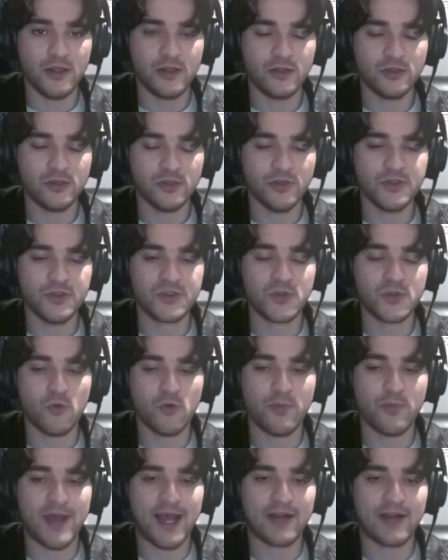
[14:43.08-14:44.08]
lose to a
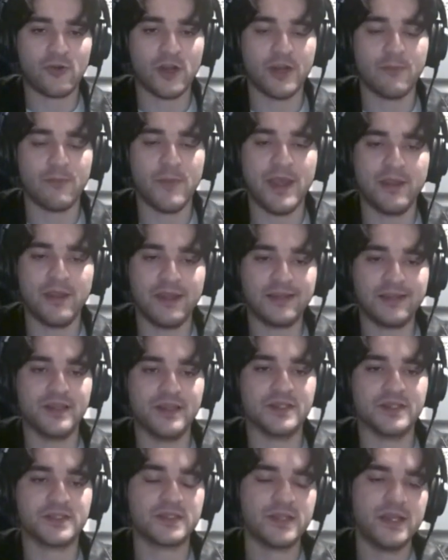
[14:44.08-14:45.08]
back rank mate like
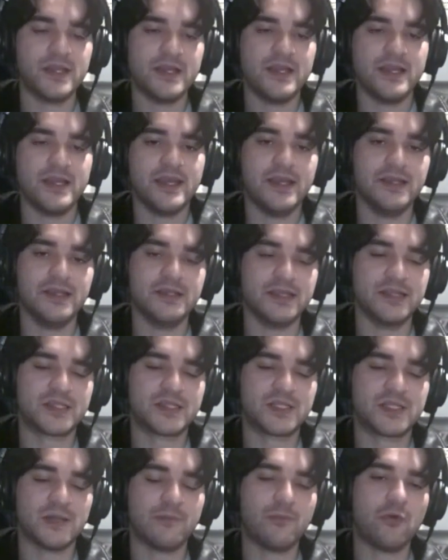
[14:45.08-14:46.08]
this is, at
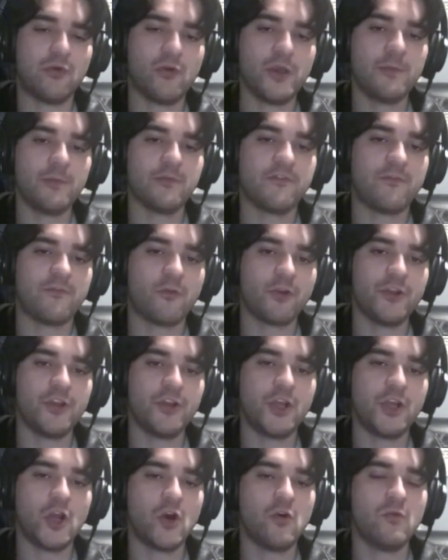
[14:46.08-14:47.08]
some point before you
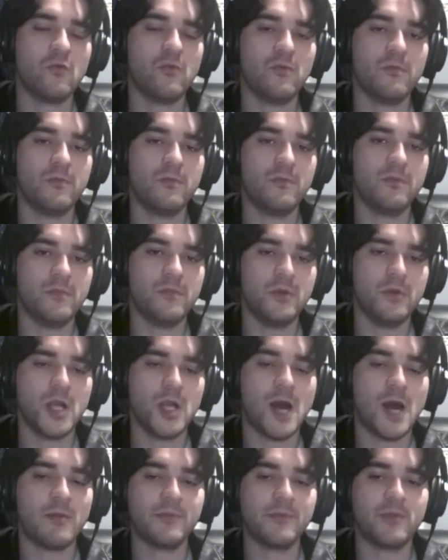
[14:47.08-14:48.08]
go
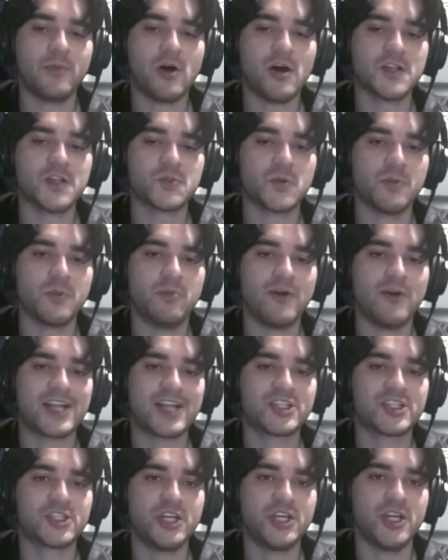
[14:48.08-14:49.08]
gobbling pawns, what black
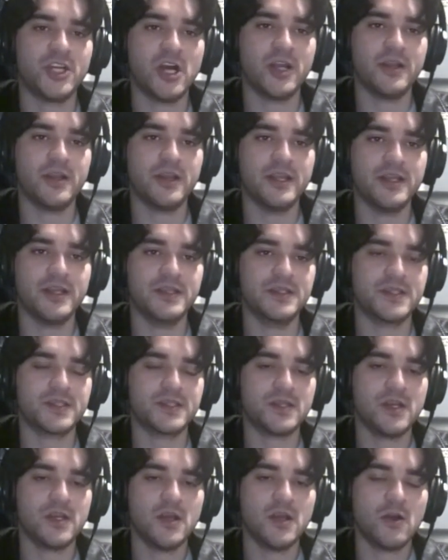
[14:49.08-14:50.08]
should have done is
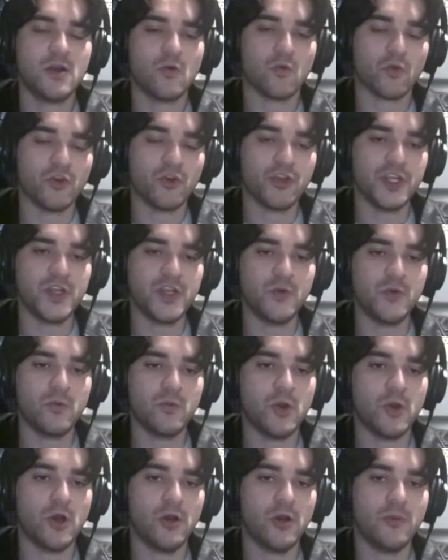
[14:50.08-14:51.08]
really,
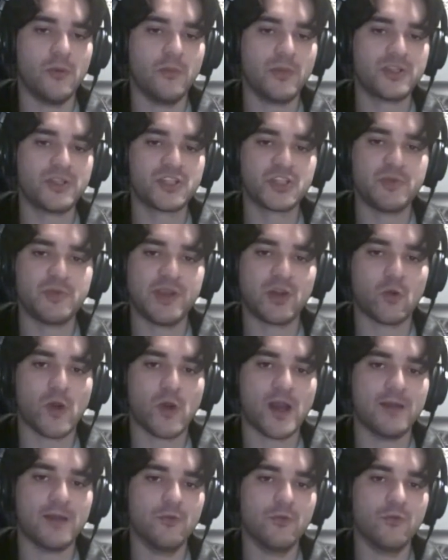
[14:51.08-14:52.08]
let's just make a
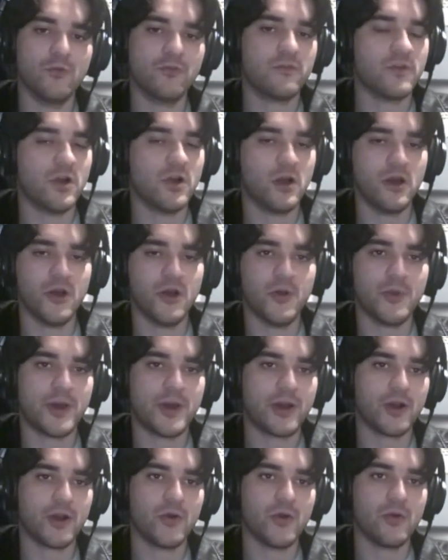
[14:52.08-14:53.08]
random move. I
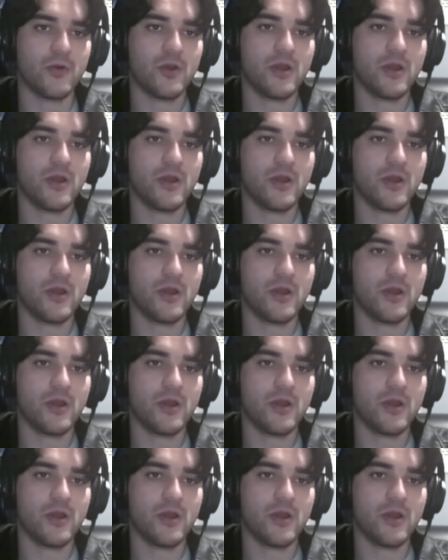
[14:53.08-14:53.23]
don't know.